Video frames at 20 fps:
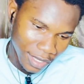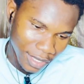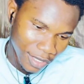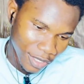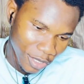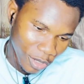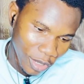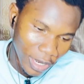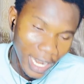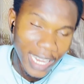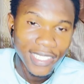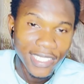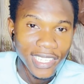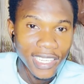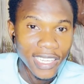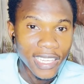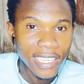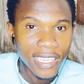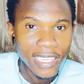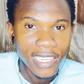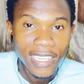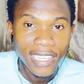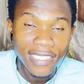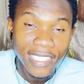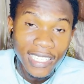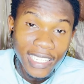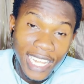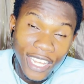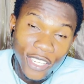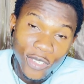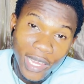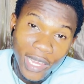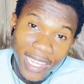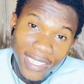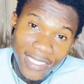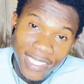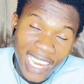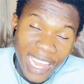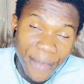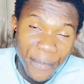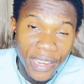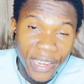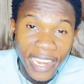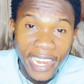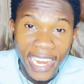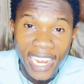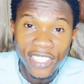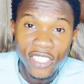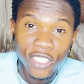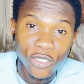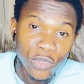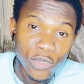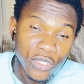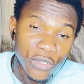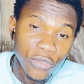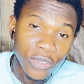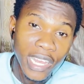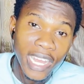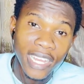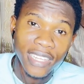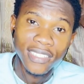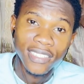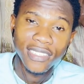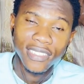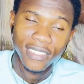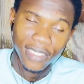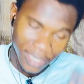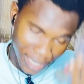So let's say I say that's why I say let me react this with you guys